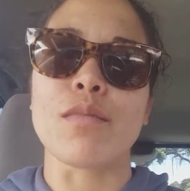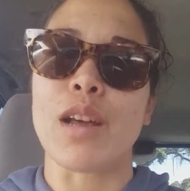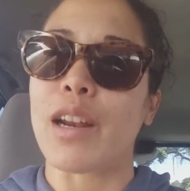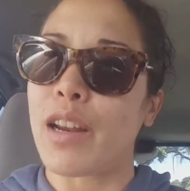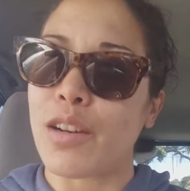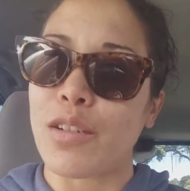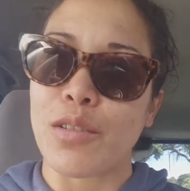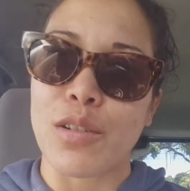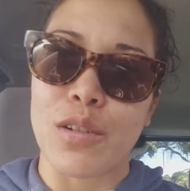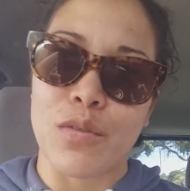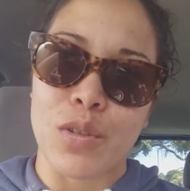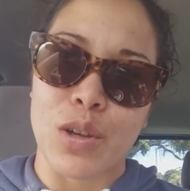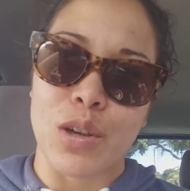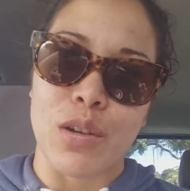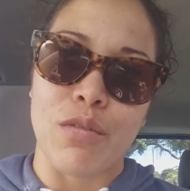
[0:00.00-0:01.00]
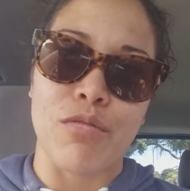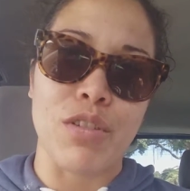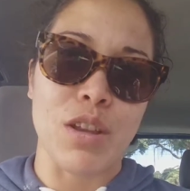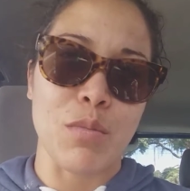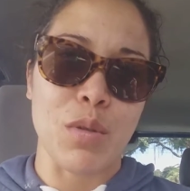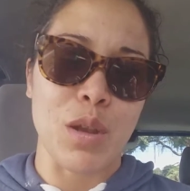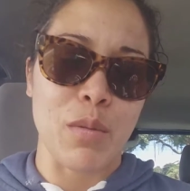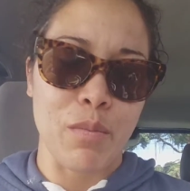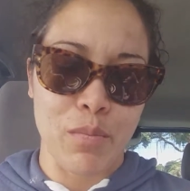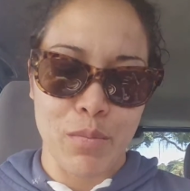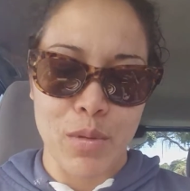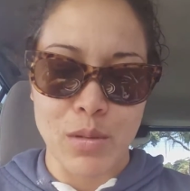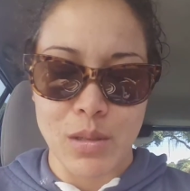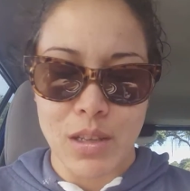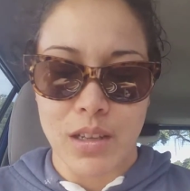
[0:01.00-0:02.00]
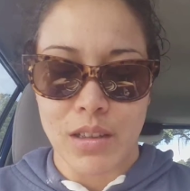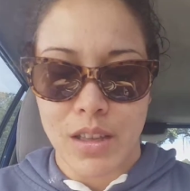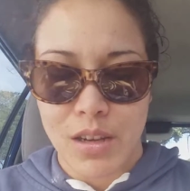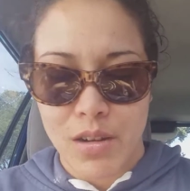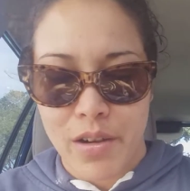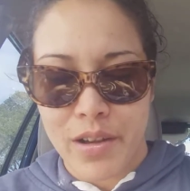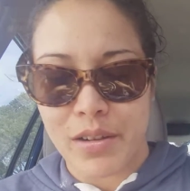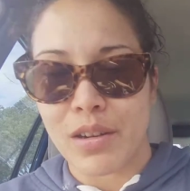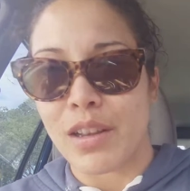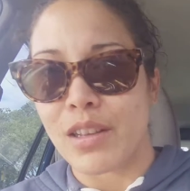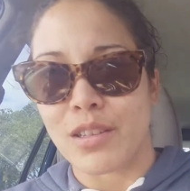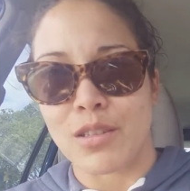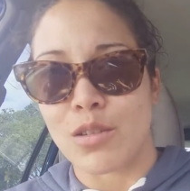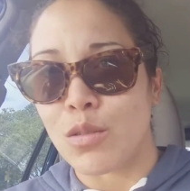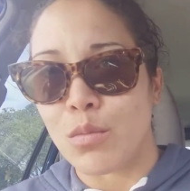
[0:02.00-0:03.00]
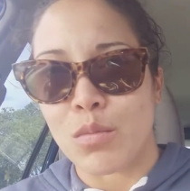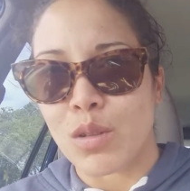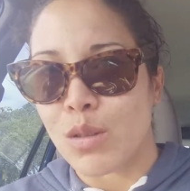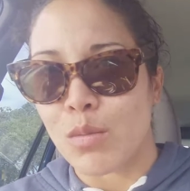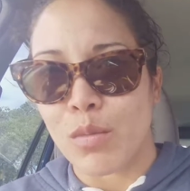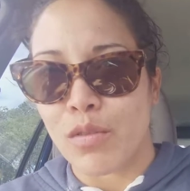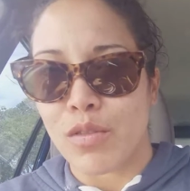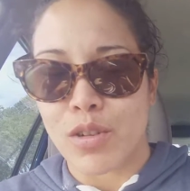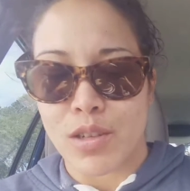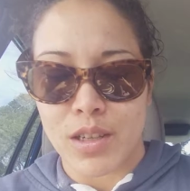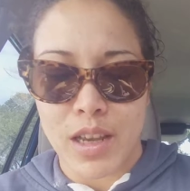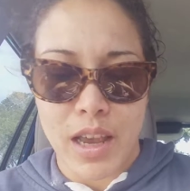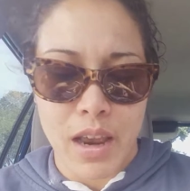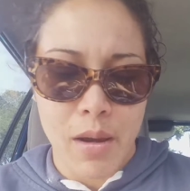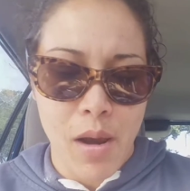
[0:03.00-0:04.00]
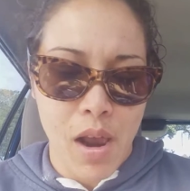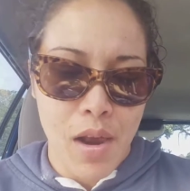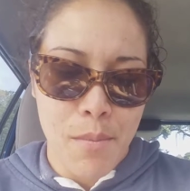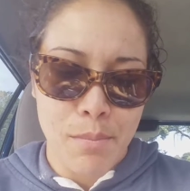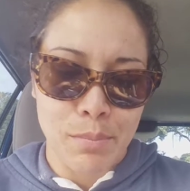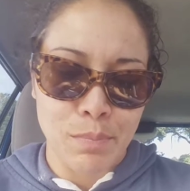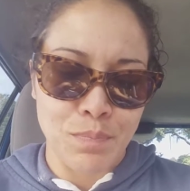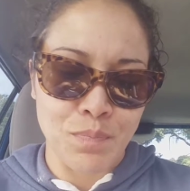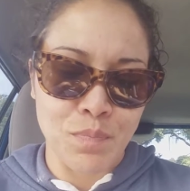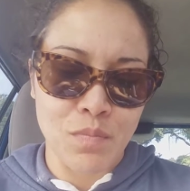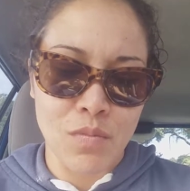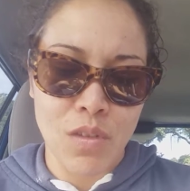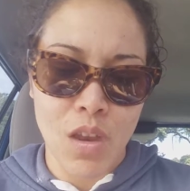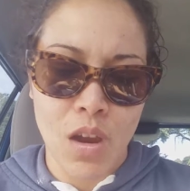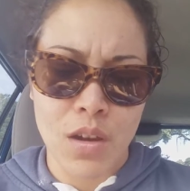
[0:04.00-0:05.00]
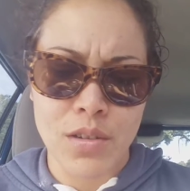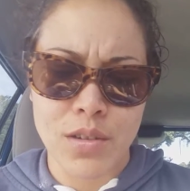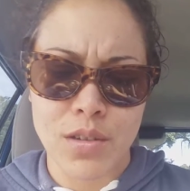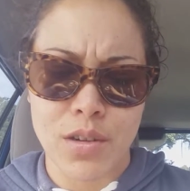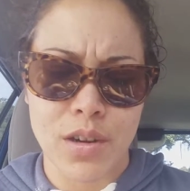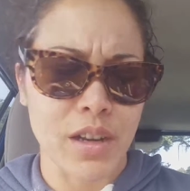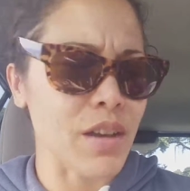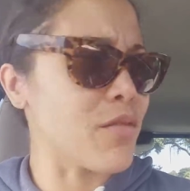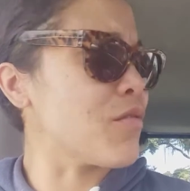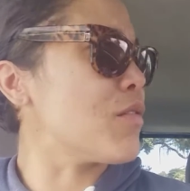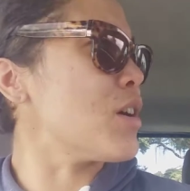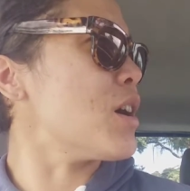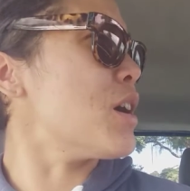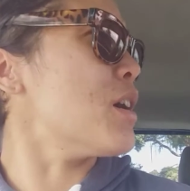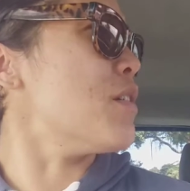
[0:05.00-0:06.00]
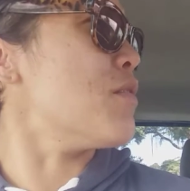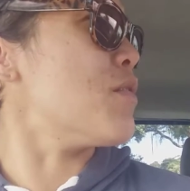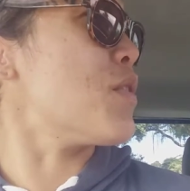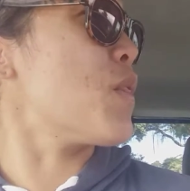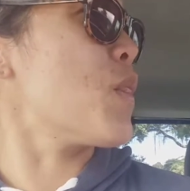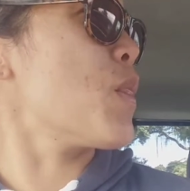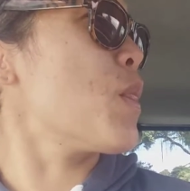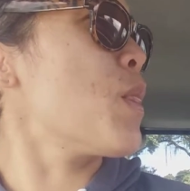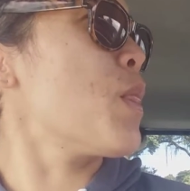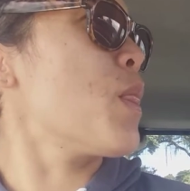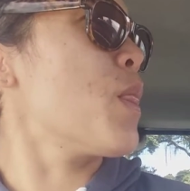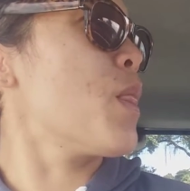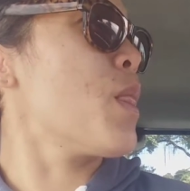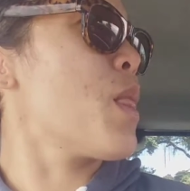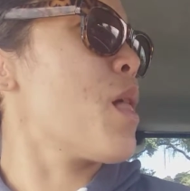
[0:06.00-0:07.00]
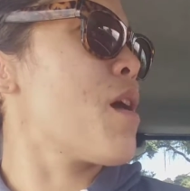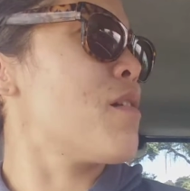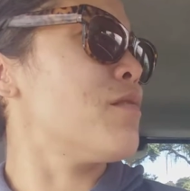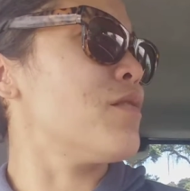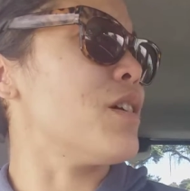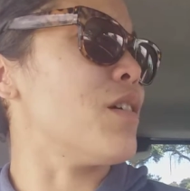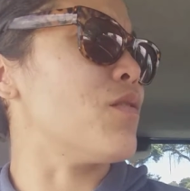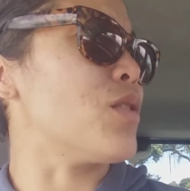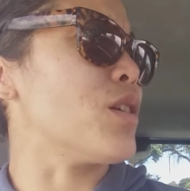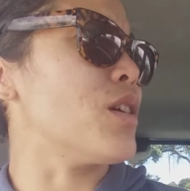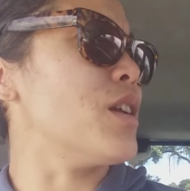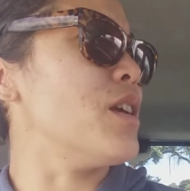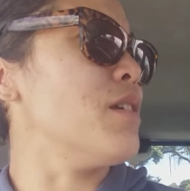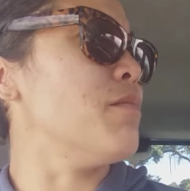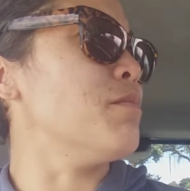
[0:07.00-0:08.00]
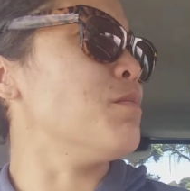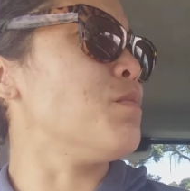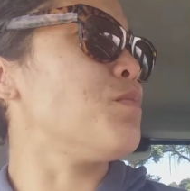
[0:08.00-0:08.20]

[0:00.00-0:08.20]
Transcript: And I don't know if they're gonna feed me. Most likely not, I assume. It's my first day. I'm starting at 5:30.